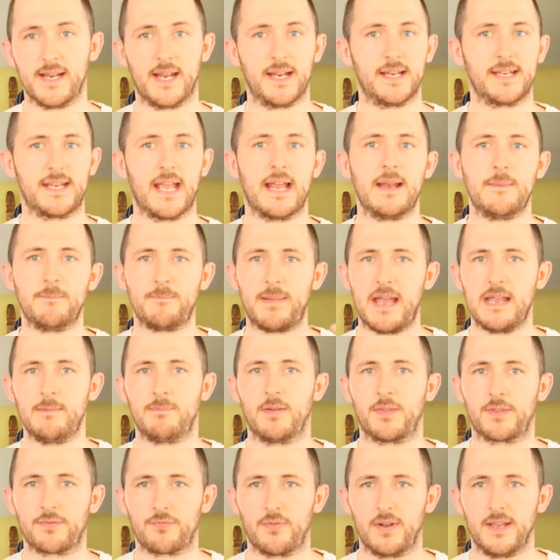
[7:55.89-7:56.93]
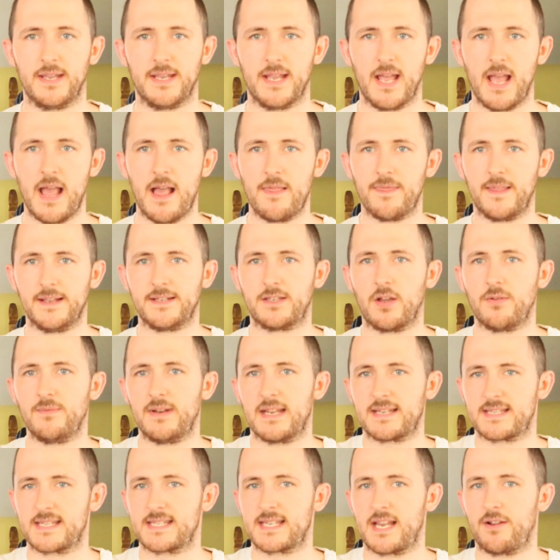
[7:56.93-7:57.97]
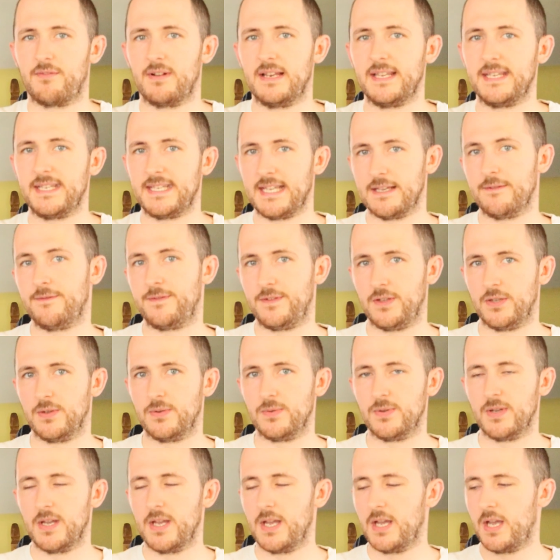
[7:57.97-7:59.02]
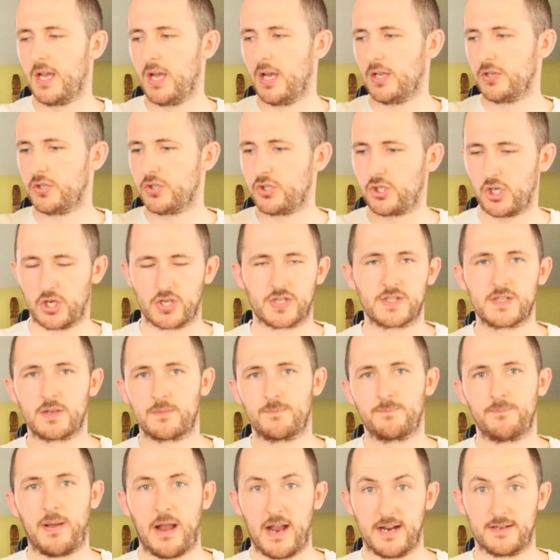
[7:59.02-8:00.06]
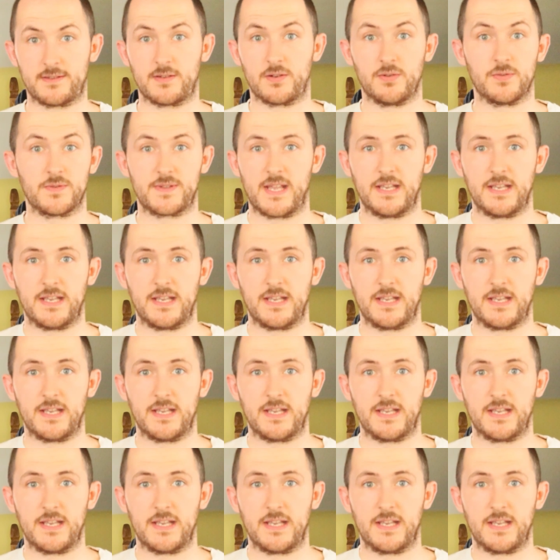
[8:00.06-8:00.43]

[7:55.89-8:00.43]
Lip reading: And again, in paper 3, they don't necessarily give you just practicals